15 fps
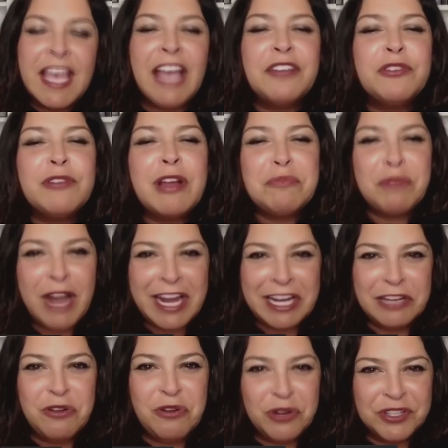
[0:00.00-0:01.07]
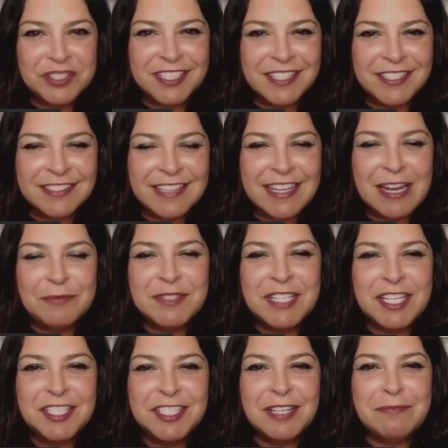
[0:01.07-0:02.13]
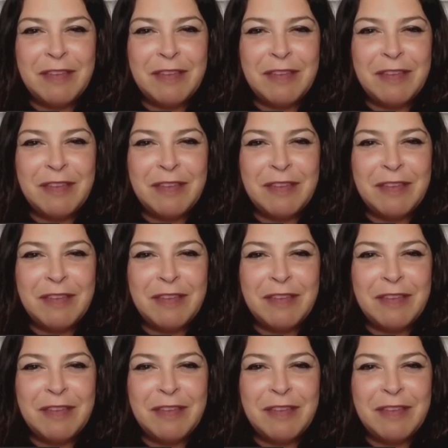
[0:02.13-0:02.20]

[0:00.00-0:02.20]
grew up riding horses, and I'm teaching